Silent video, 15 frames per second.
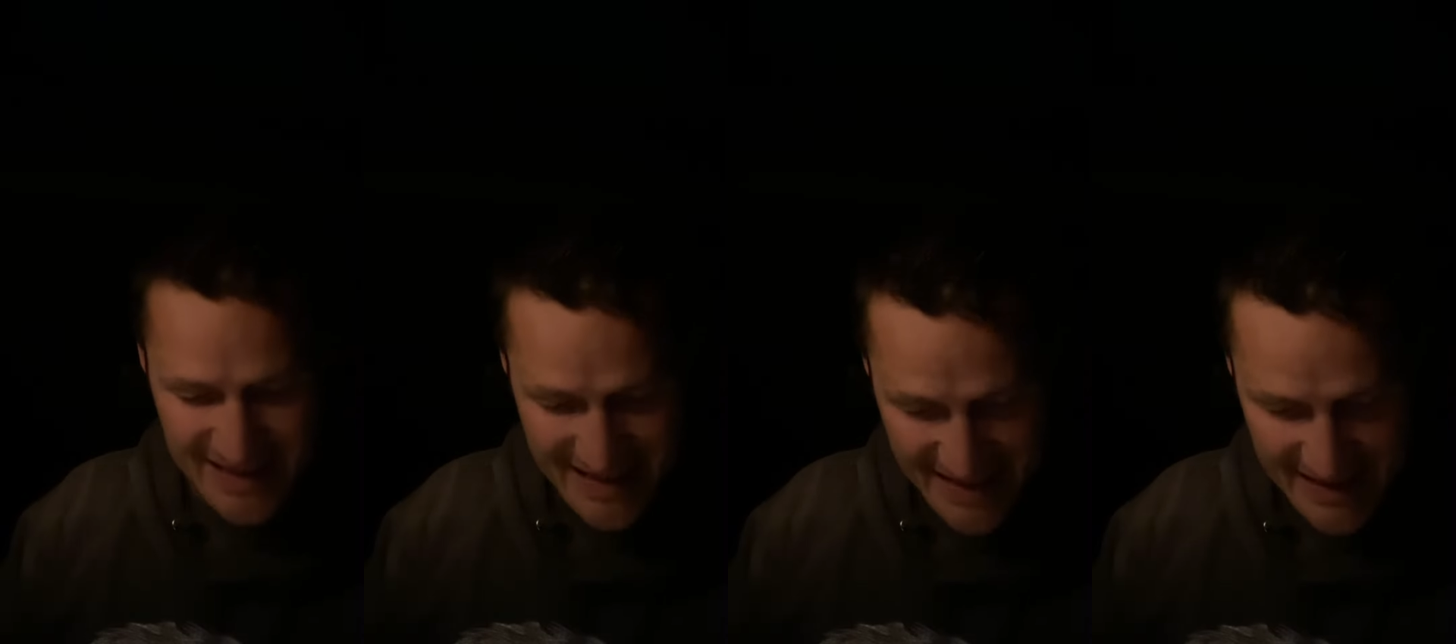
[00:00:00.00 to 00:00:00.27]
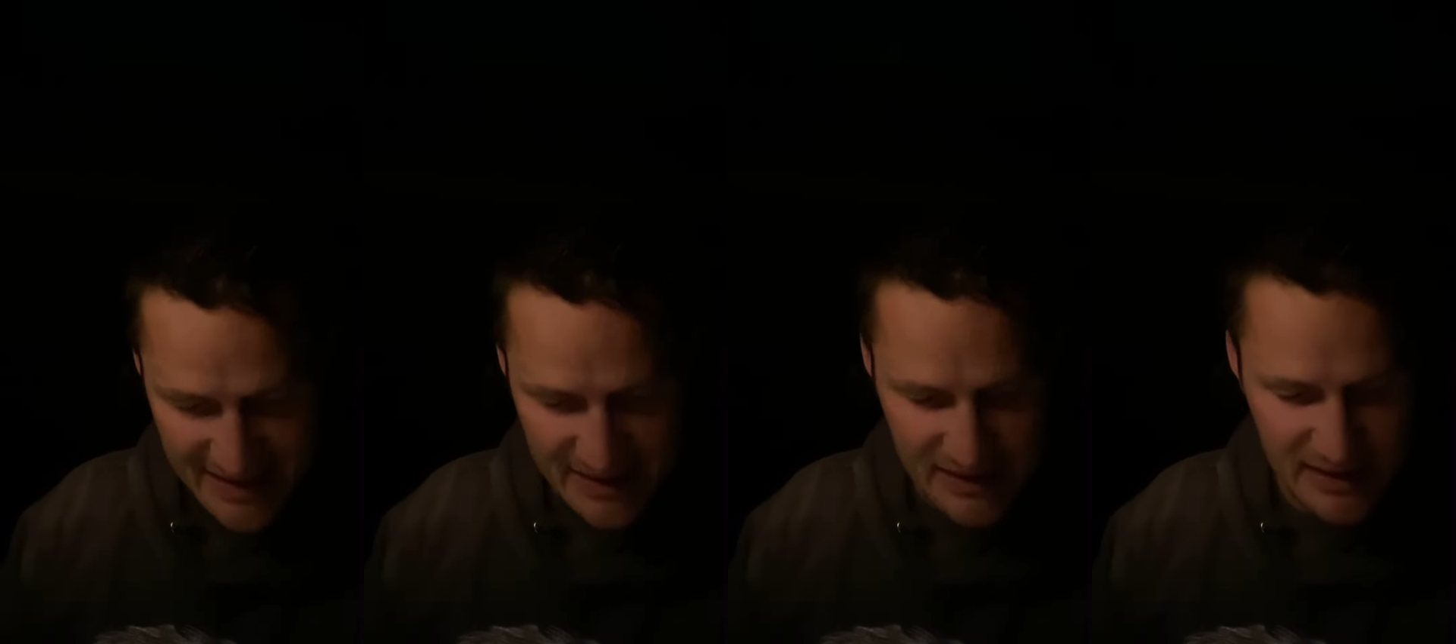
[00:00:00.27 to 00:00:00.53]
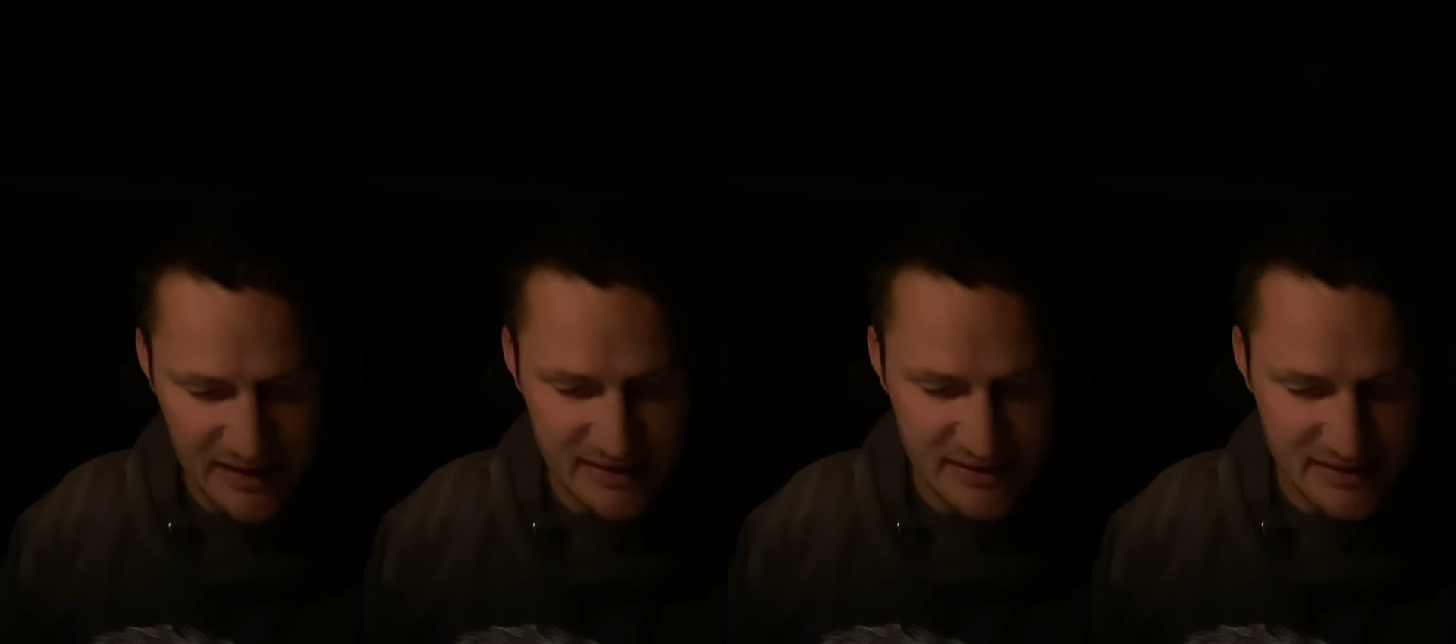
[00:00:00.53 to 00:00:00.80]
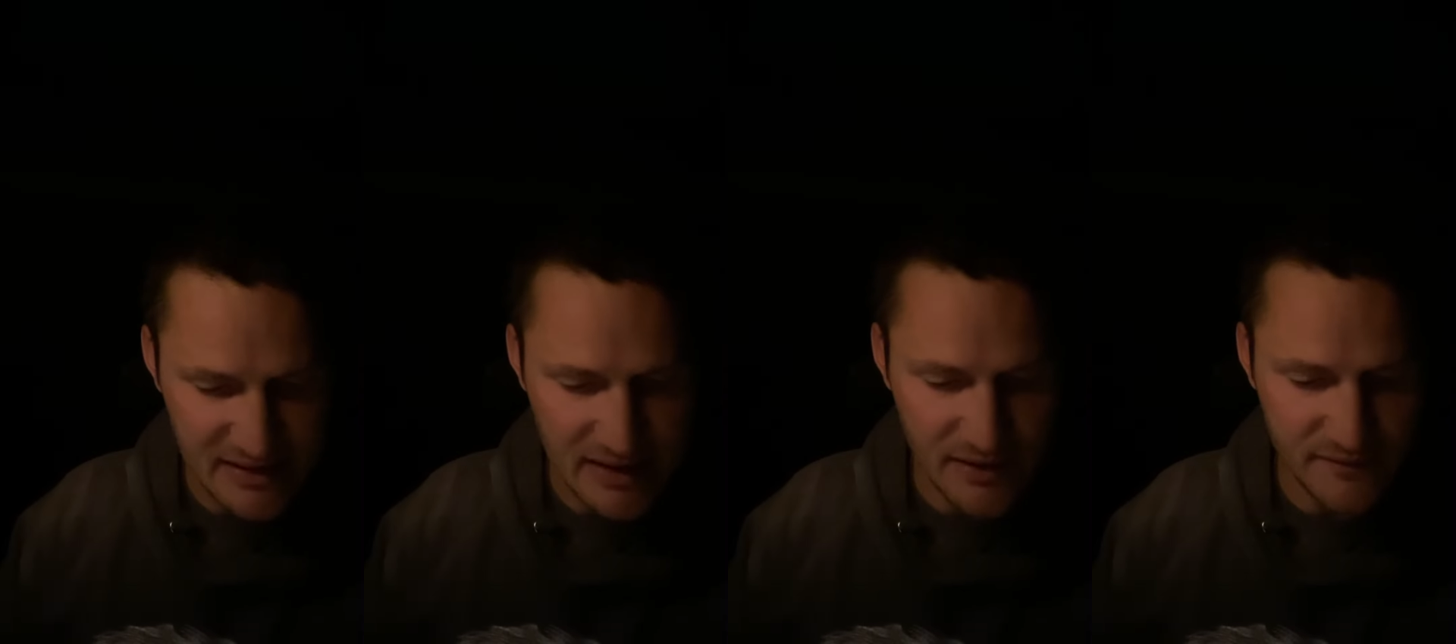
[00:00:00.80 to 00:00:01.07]
king
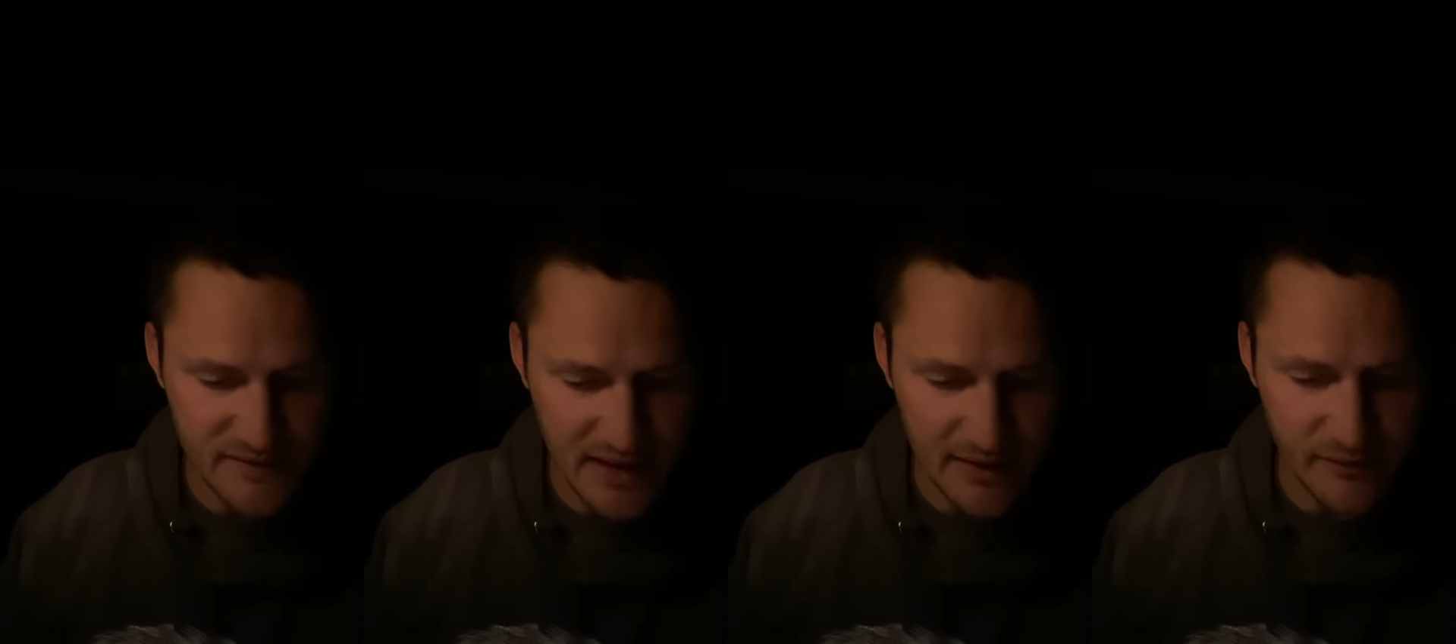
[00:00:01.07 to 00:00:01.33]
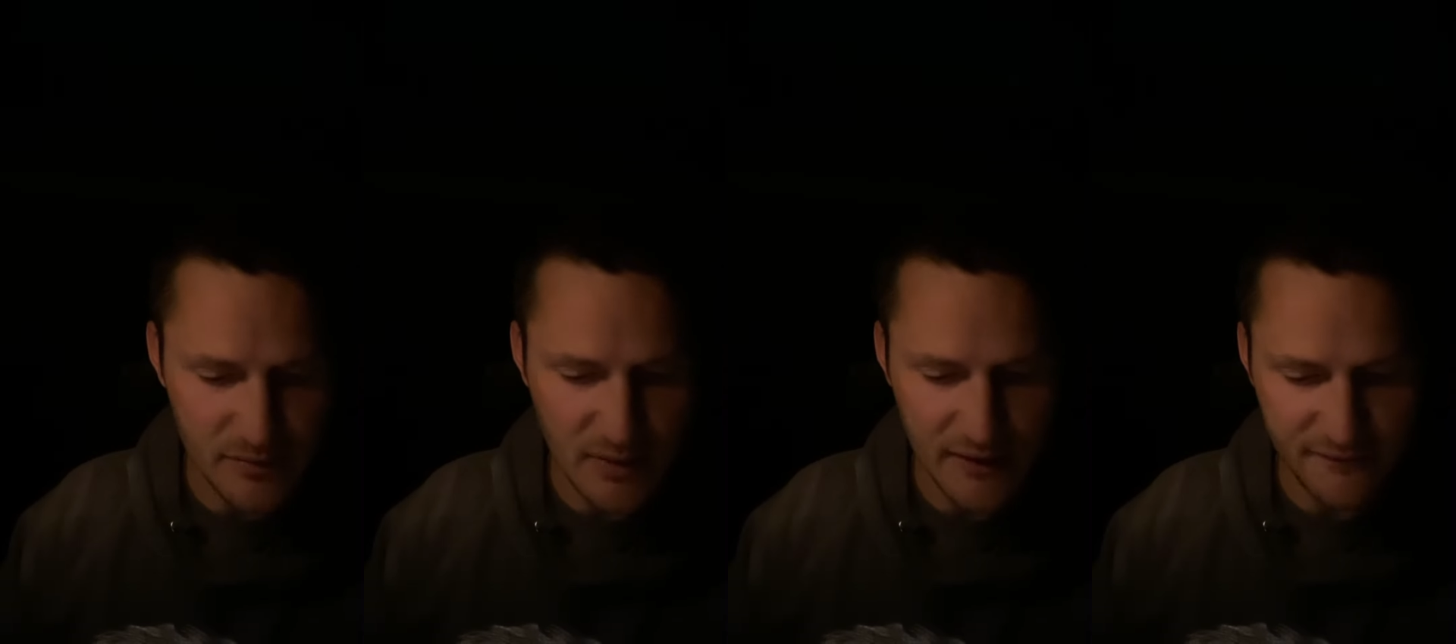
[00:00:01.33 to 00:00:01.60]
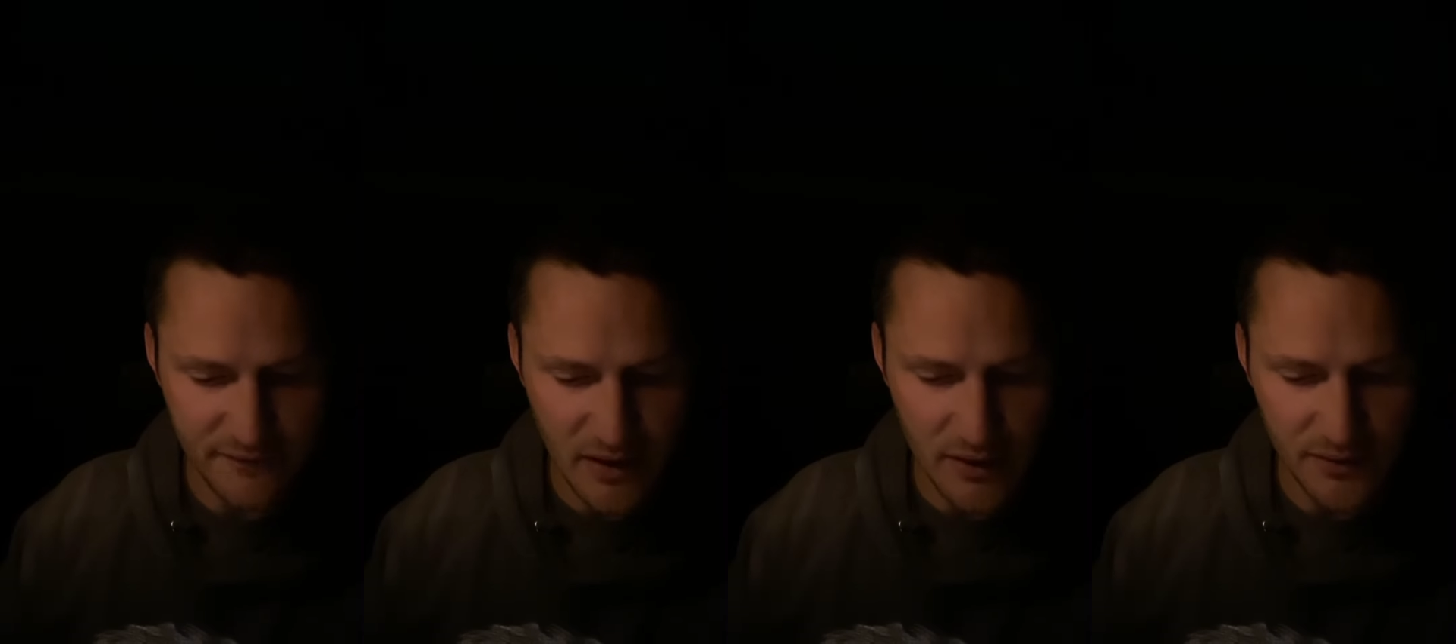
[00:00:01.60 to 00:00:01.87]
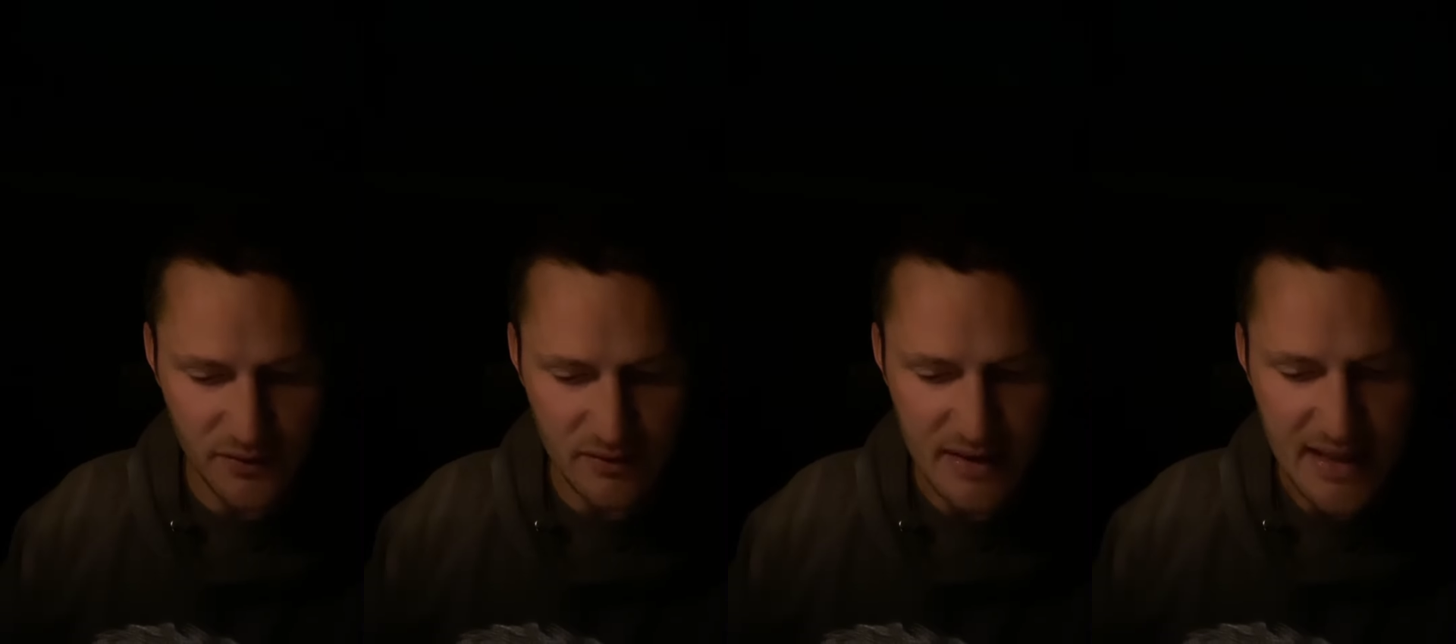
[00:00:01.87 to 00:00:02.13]
instead of David my
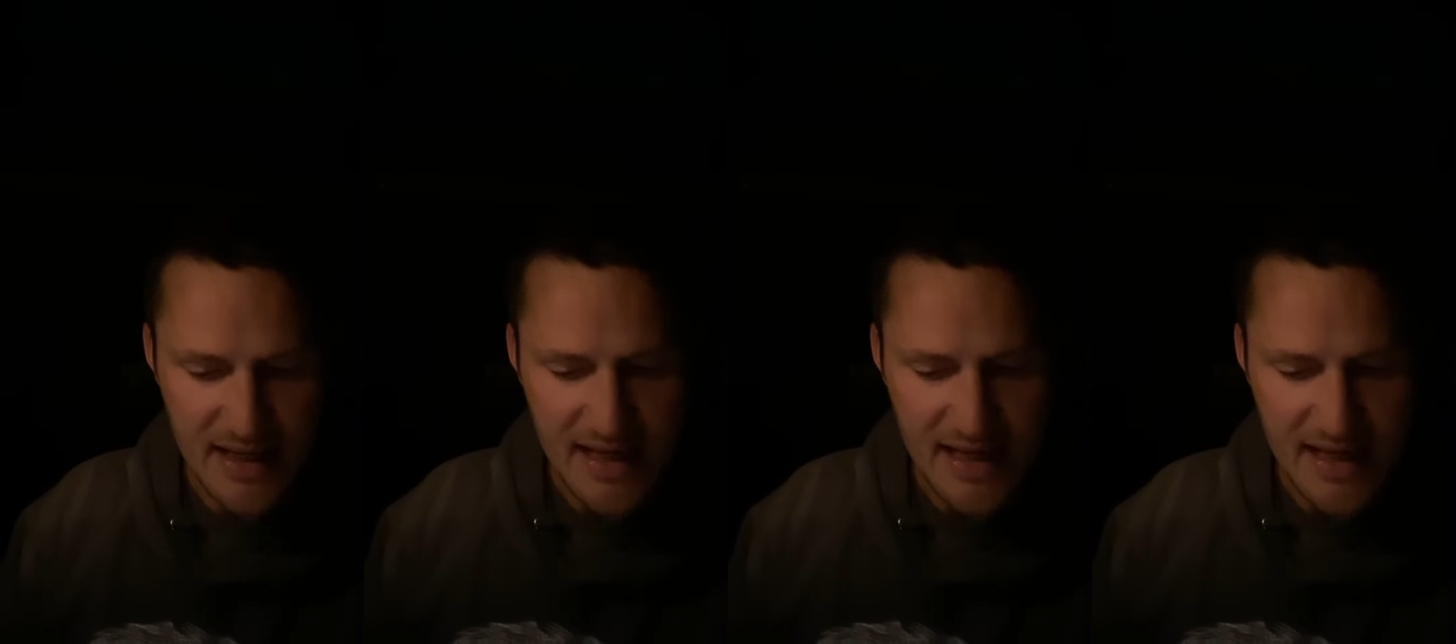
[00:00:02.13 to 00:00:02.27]
father,